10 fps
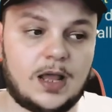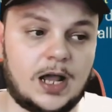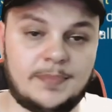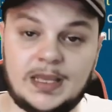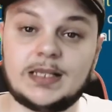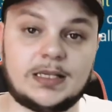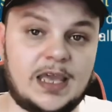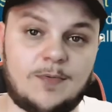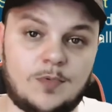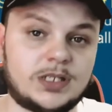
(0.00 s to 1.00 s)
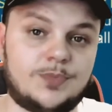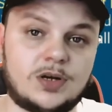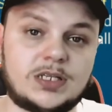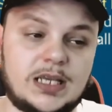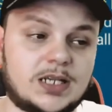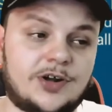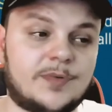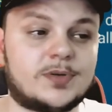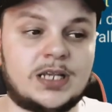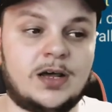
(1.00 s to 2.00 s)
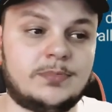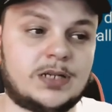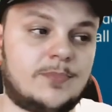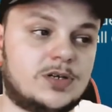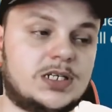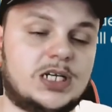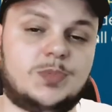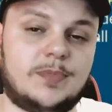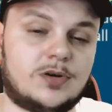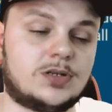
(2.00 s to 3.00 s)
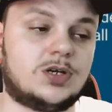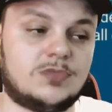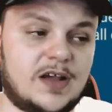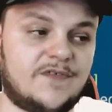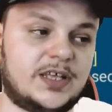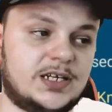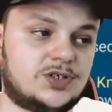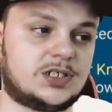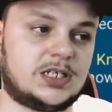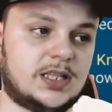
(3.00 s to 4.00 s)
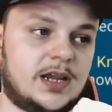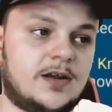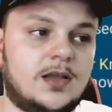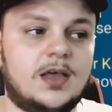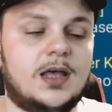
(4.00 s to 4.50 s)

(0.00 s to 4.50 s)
once booked, he has 100% uptime on his HP burn. So definitely interesting there.